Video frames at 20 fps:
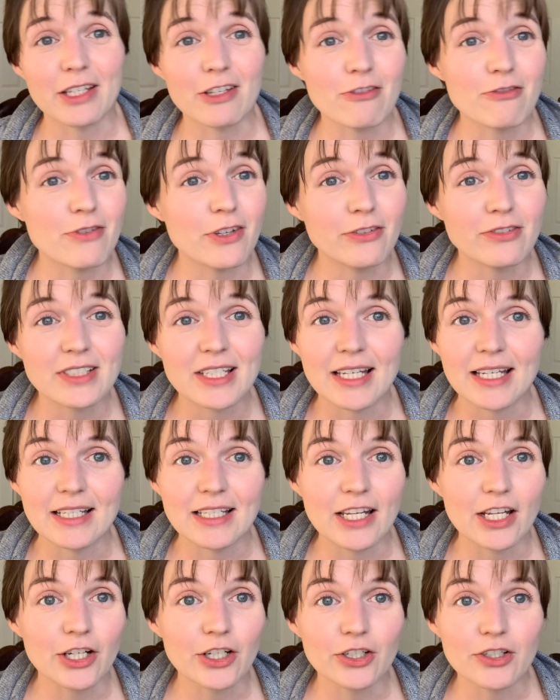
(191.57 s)
15
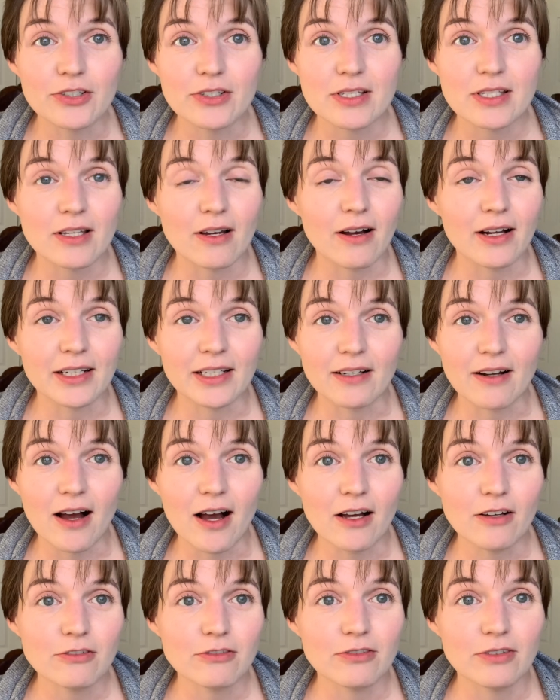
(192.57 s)
years on and
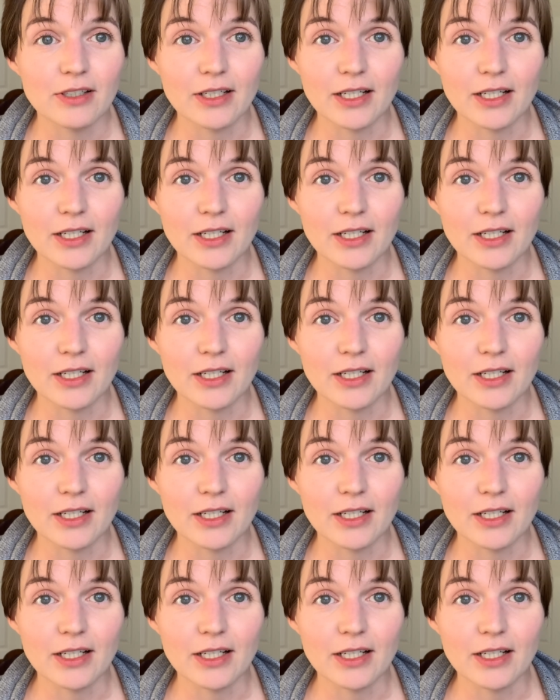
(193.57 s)
off.